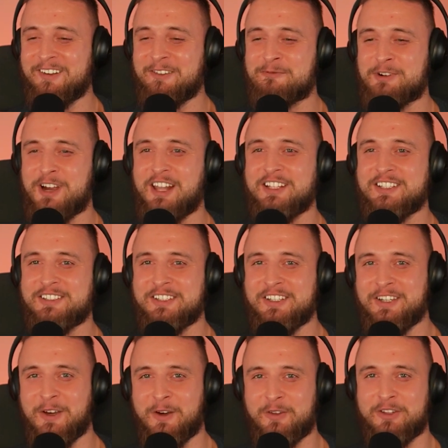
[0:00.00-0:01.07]

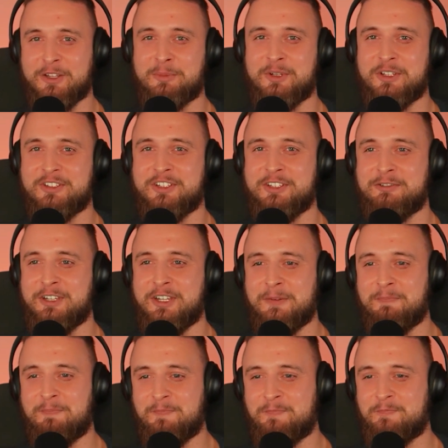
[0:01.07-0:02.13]
Reality on Debian TV.
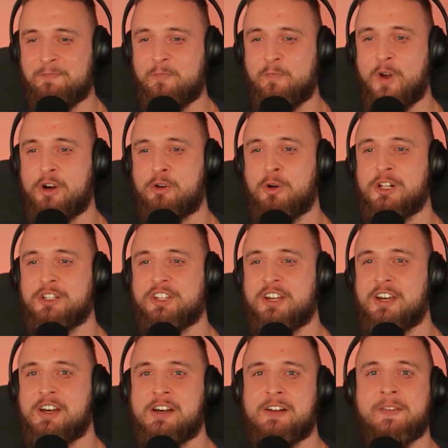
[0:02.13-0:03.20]
Very well
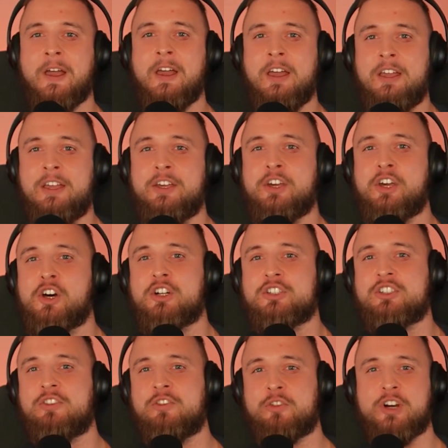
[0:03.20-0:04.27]
done. You
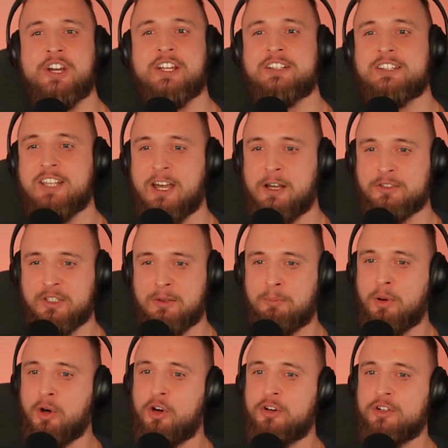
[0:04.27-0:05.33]
got 3,000
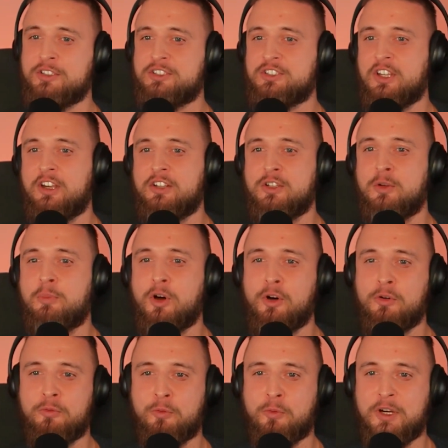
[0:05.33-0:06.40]
points and you
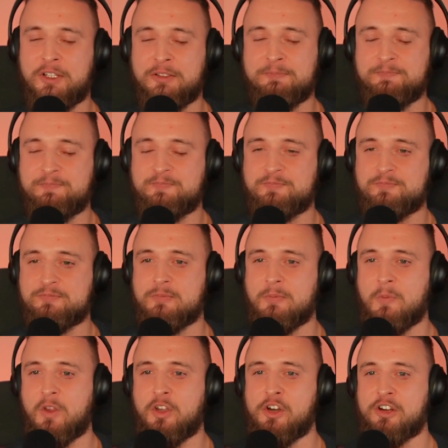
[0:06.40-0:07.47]
both win.
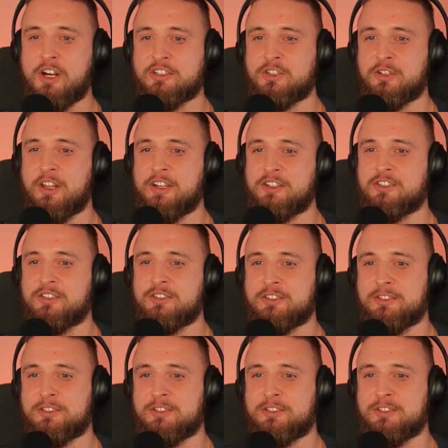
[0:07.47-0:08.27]
Congratulations.